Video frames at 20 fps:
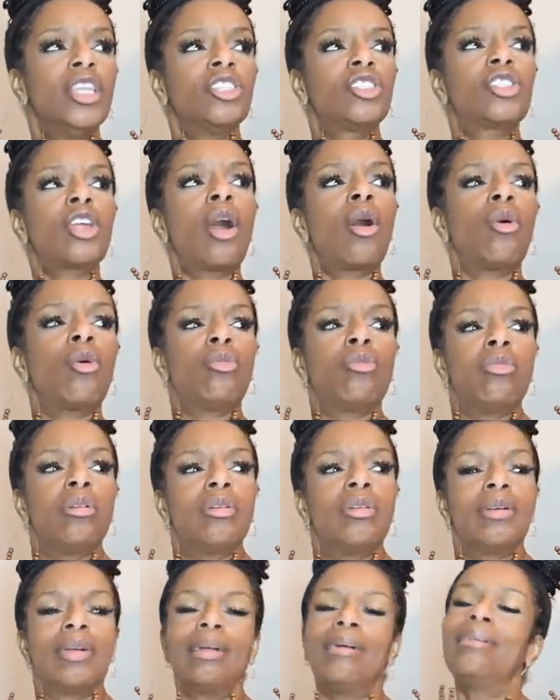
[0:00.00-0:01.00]
So,
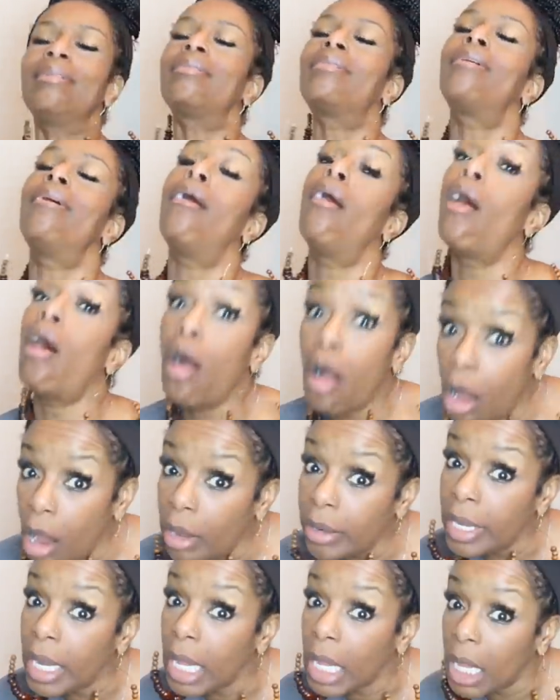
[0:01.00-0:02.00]

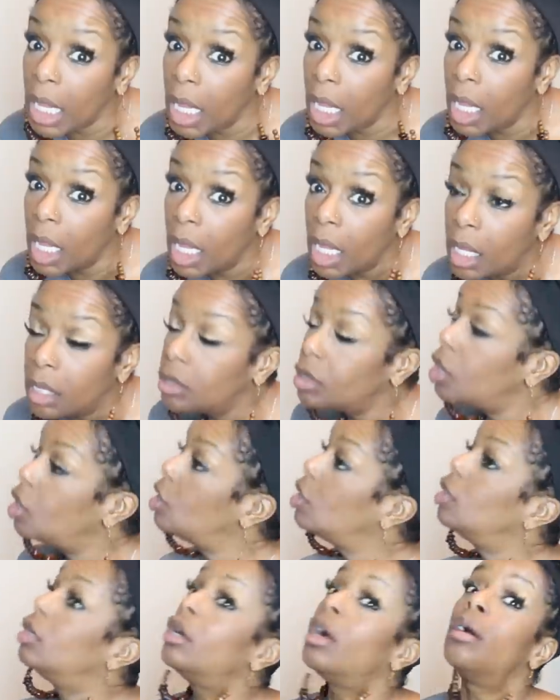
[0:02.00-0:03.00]
Connie,
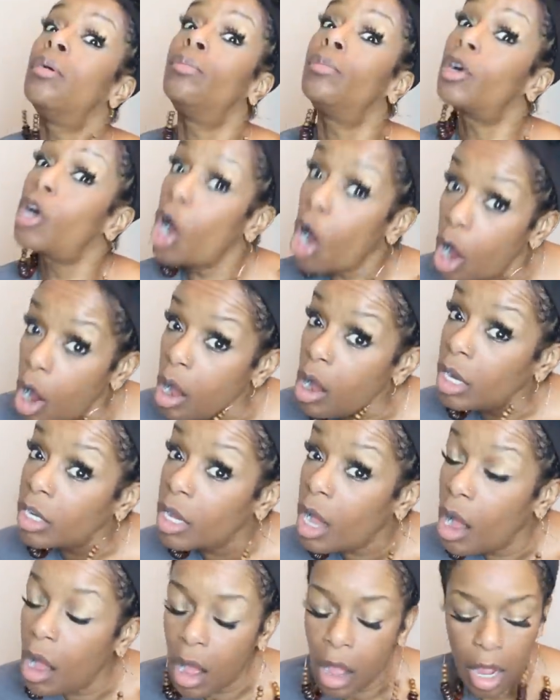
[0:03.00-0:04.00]

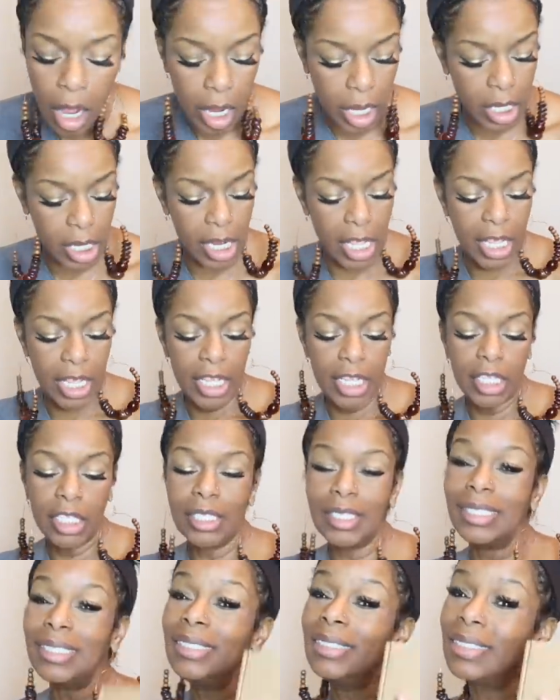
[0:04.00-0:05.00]
Con Con,
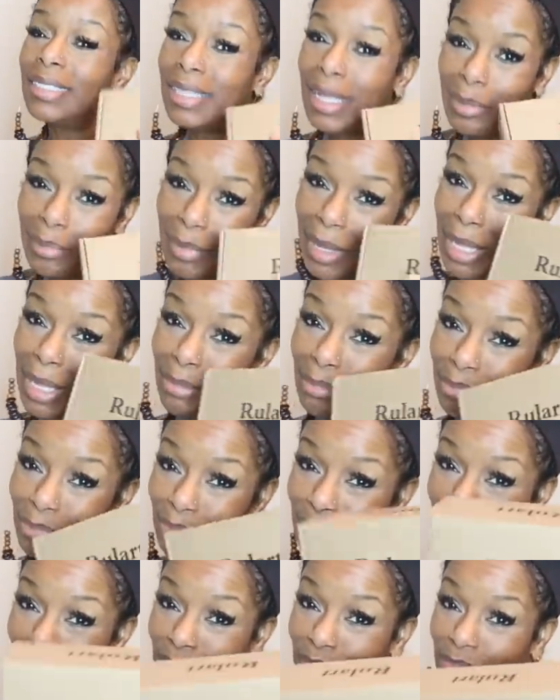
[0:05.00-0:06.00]
she sent me.
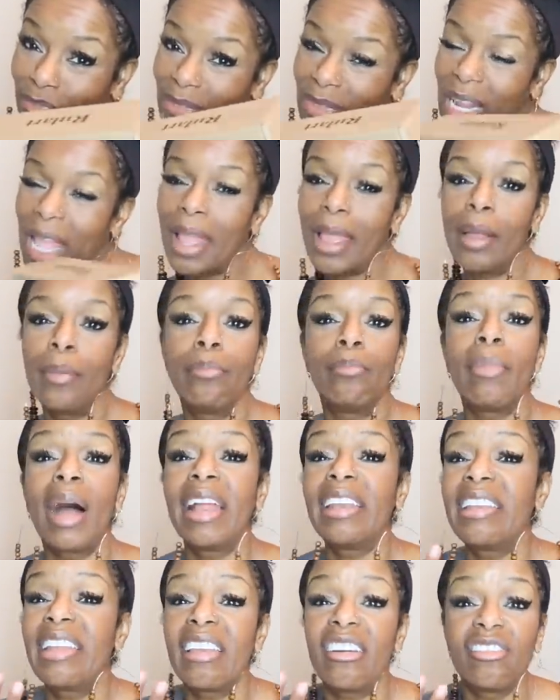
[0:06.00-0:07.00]

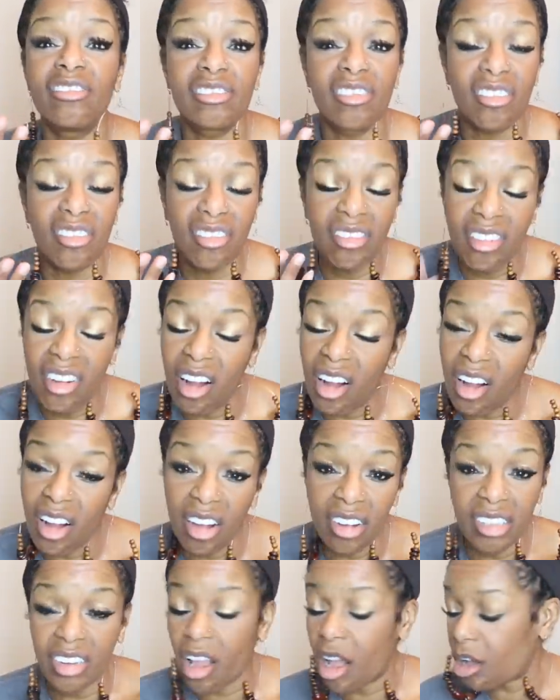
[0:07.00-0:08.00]
My nails are
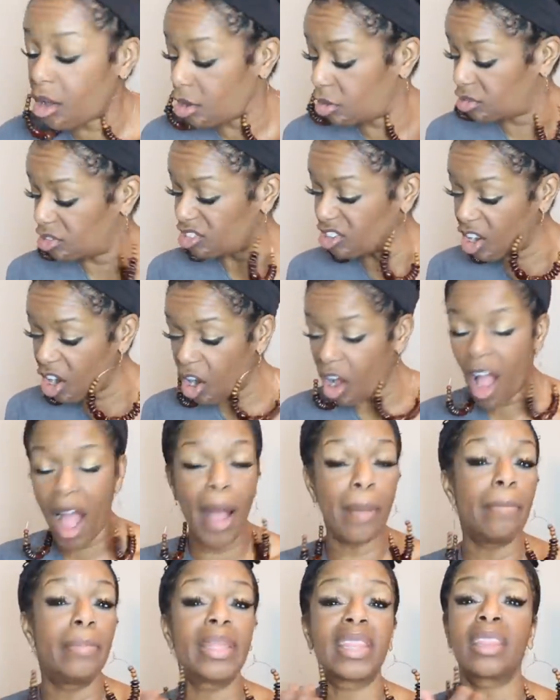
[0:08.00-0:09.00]
gone, y'all. Gone.
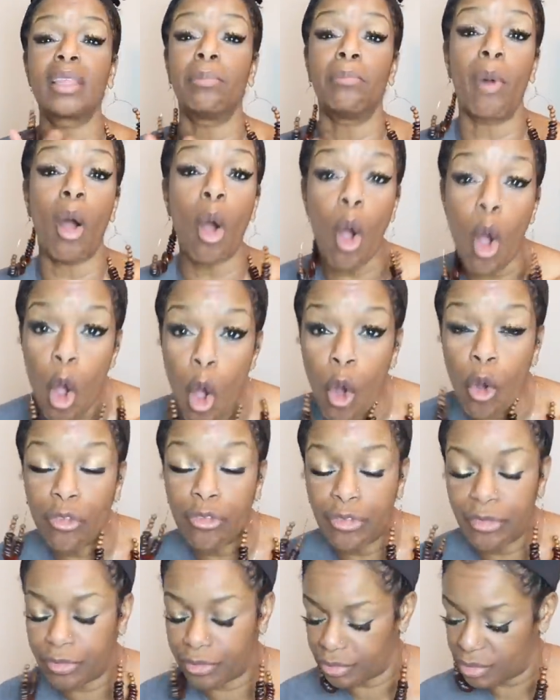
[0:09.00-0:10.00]
I bit them
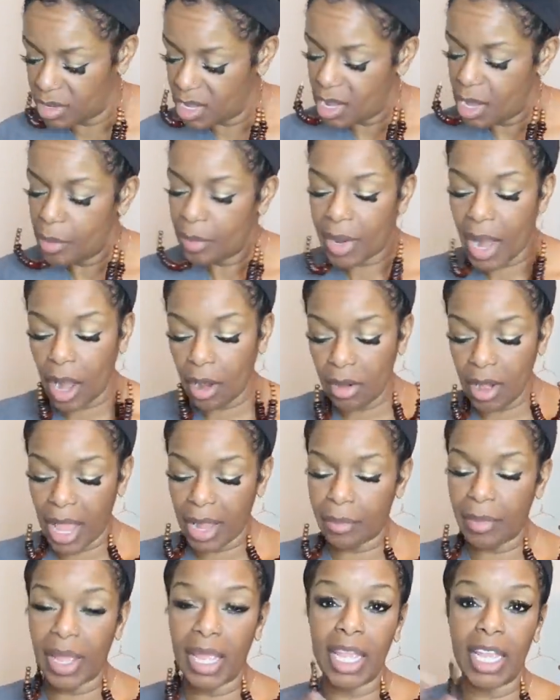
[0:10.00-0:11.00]
off. But I don't
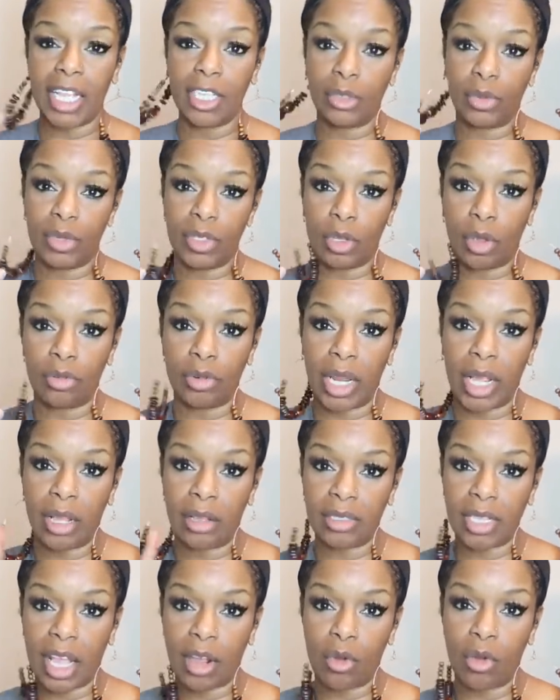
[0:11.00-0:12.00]
like my hands with no
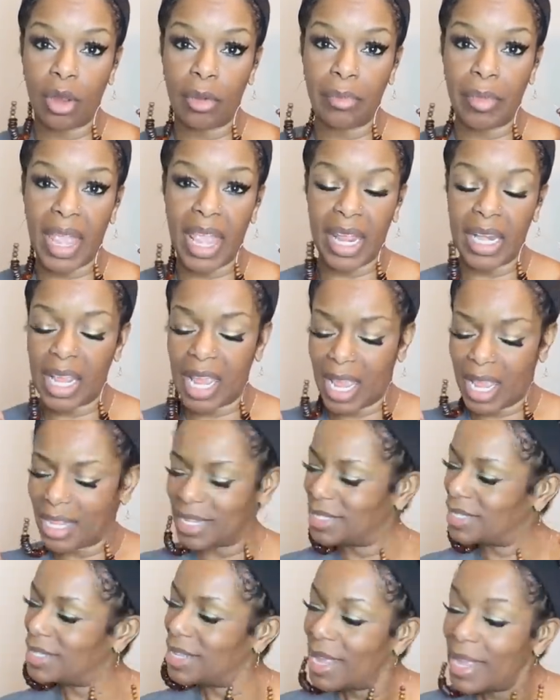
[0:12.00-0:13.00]
nails. I call them man
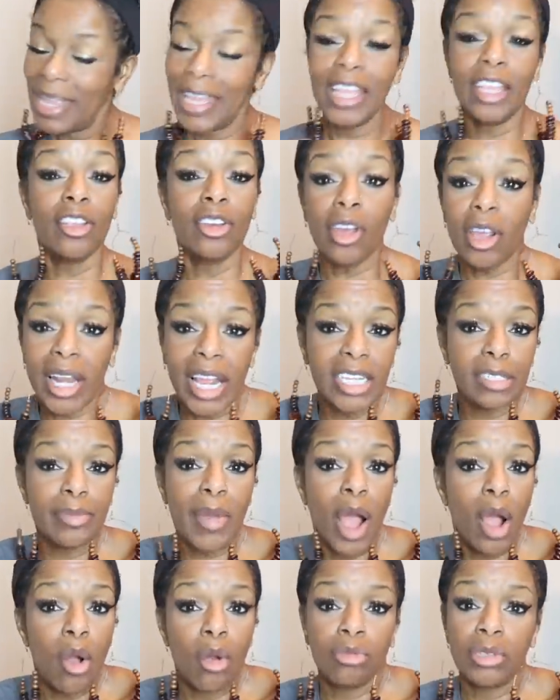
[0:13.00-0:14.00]
hands. And you know that's
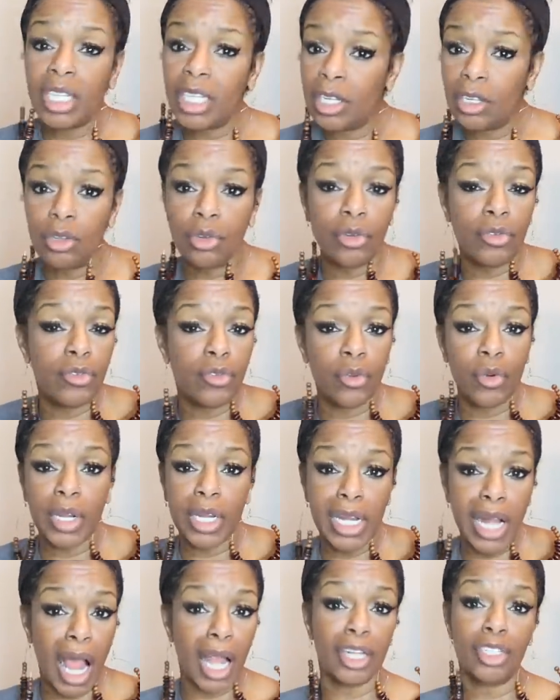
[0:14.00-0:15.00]
my only little
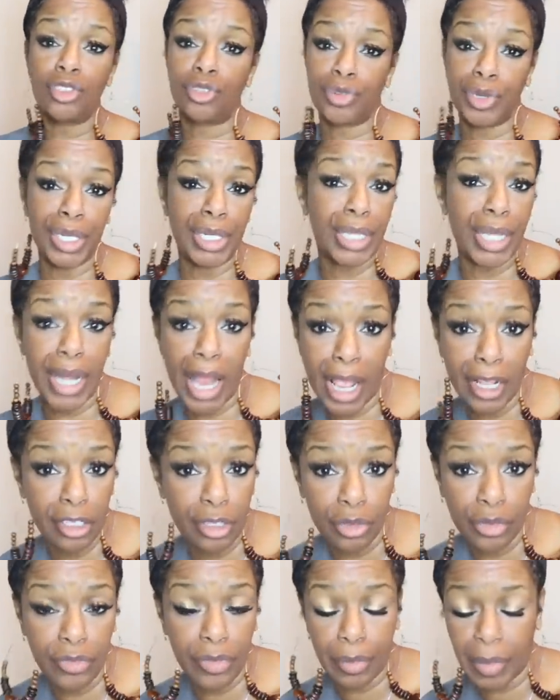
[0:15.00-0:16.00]
forty dollar treat that I
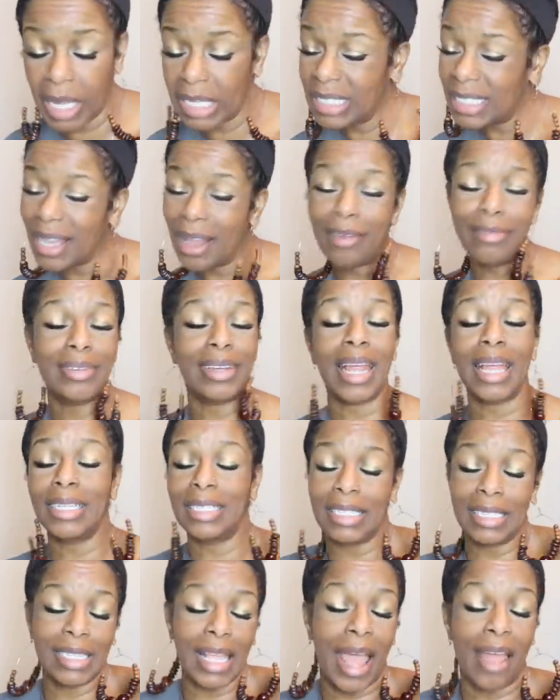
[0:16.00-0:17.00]
do for myself. And I
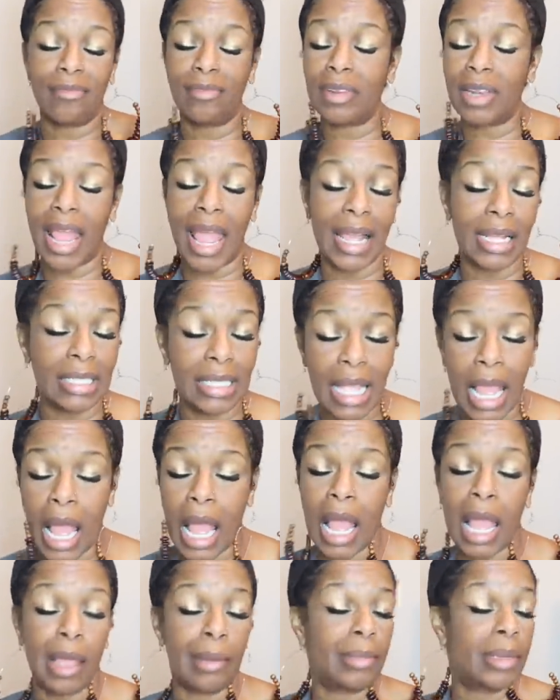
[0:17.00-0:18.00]
just haven't had
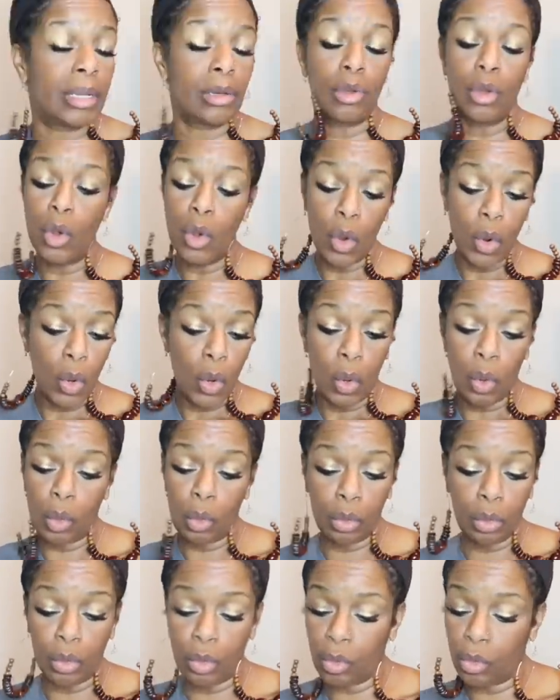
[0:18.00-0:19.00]
time and
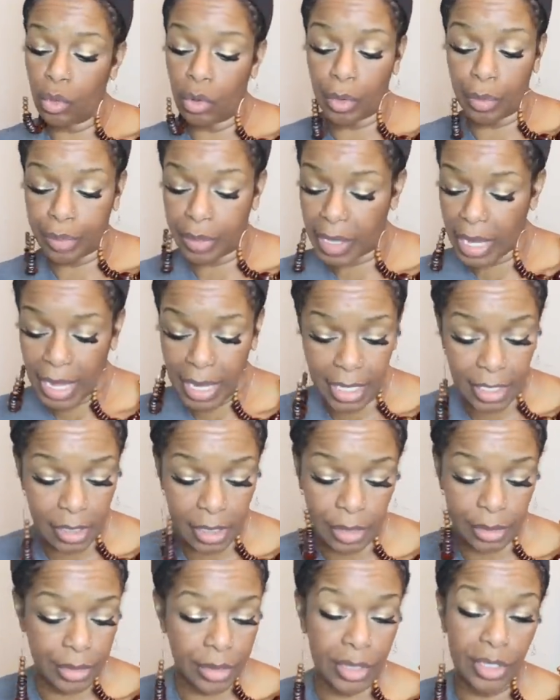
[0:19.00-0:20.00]
or the
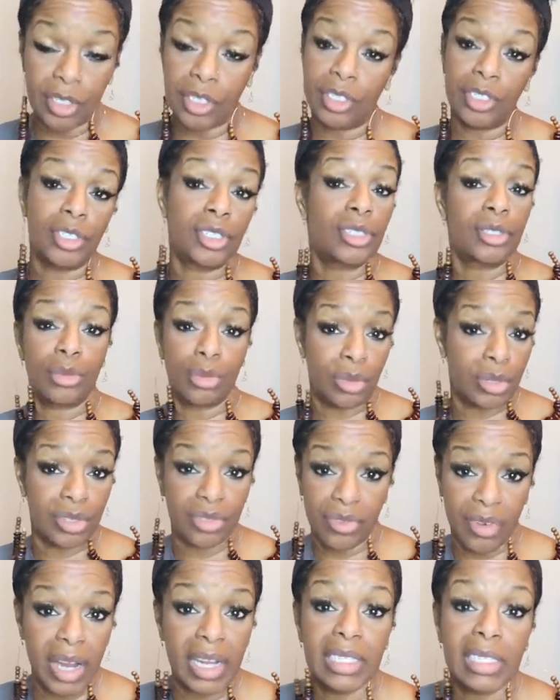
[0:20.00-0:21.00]
place. It just
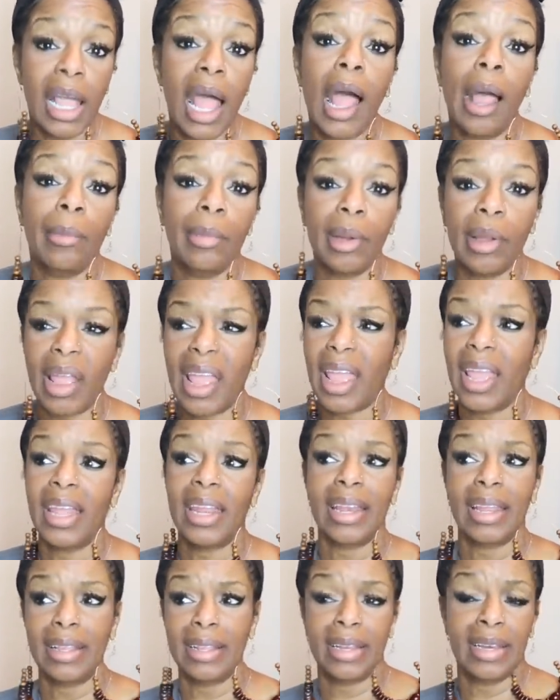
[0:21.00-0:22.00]
wasn't the right time,
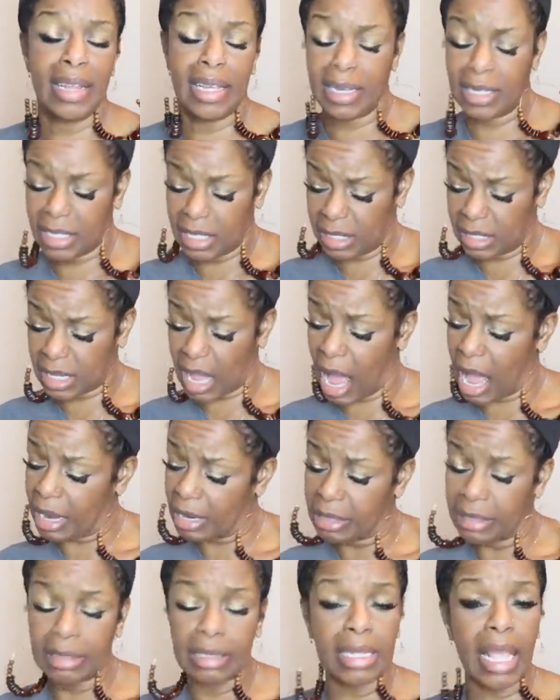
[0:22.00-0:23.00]
okay? And, and they just, I
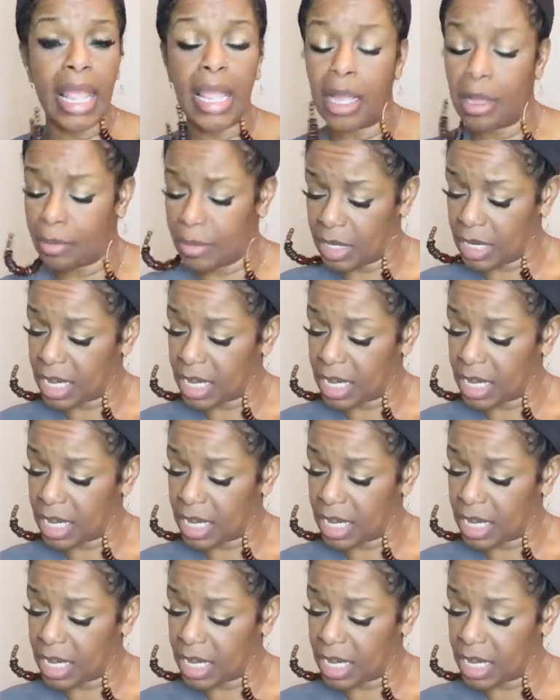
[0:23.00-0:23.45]
couldn't take them.